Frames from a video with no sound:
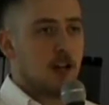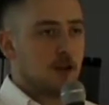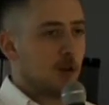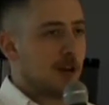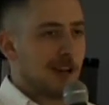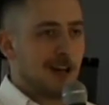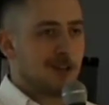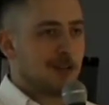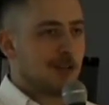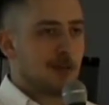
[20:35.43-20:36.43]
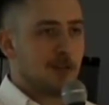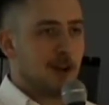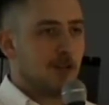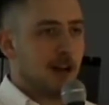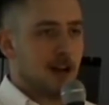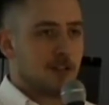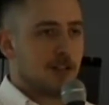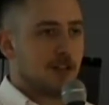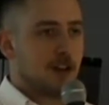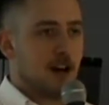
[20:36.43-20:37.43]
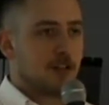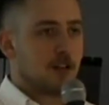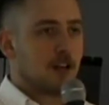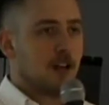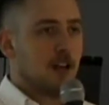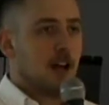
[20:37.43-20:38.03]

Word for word: So again, it just comes down to asking the doctor.